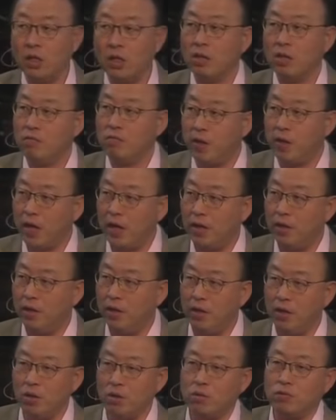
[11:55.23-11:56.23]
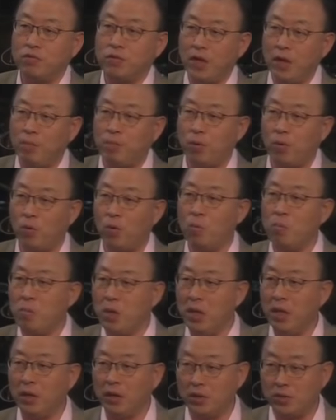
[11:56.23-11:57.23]
vanity or vapor or
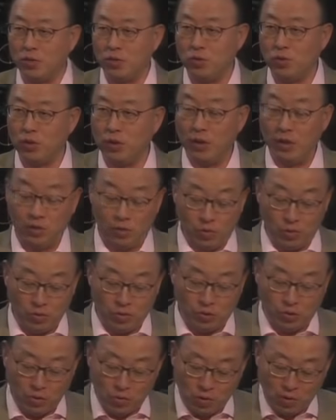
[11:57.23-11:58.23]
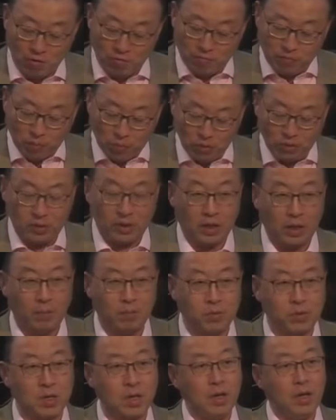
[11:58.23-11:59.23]
meaningless is used 34
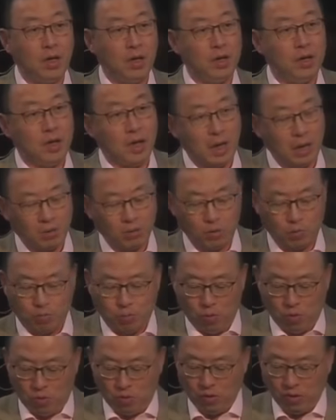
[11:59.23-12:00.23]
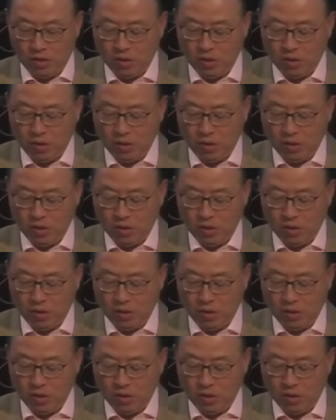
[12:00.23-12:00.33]
times in our book,